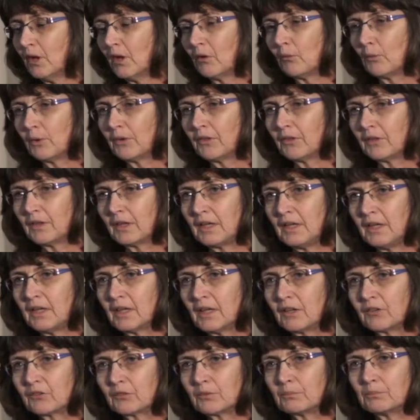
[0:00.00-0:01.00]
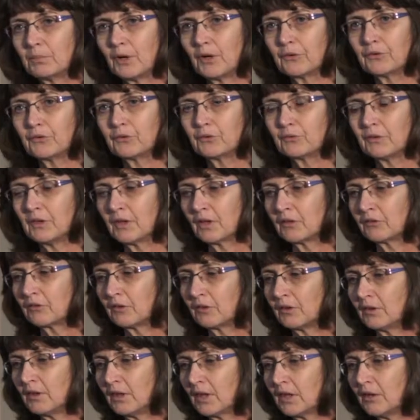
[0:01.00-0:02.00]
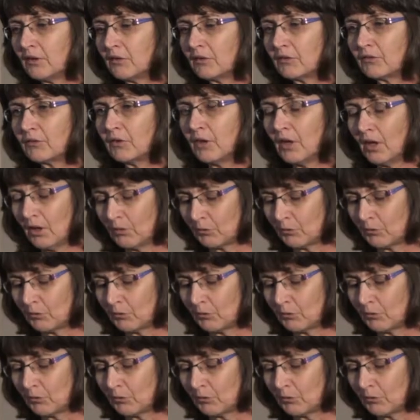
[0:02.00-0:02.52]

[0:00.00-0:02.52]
whether they're E antigen positive, or E antigen negative,